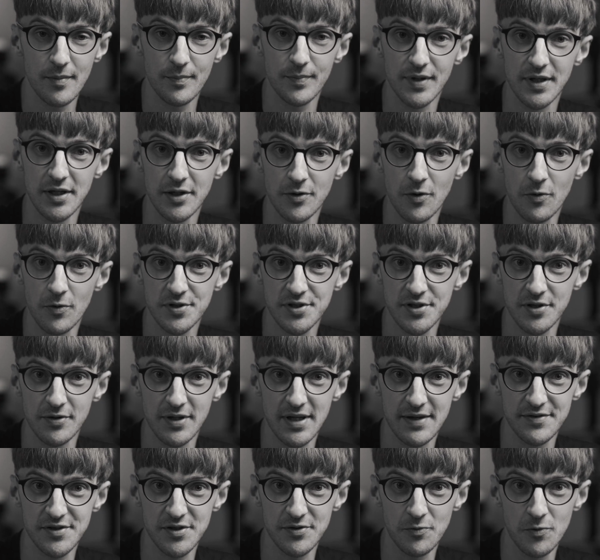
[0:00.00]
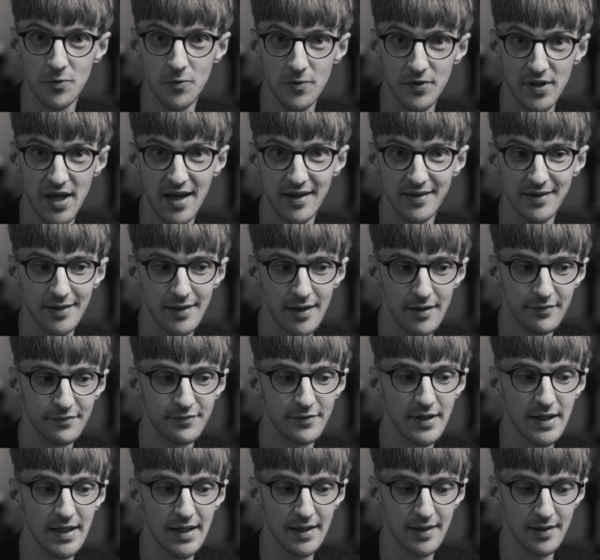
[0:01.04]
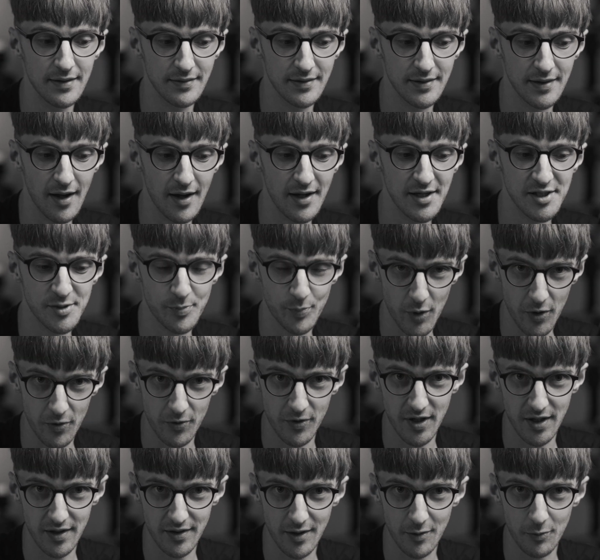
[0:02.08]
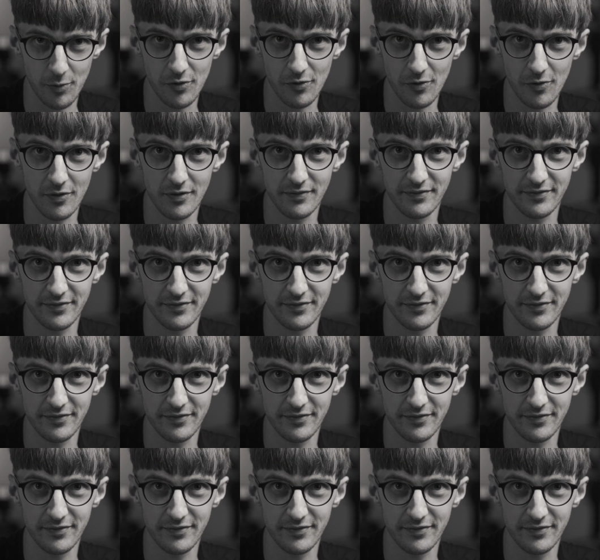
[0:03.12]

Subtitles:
but it also gives you all that lovely, nice bokeh that we're all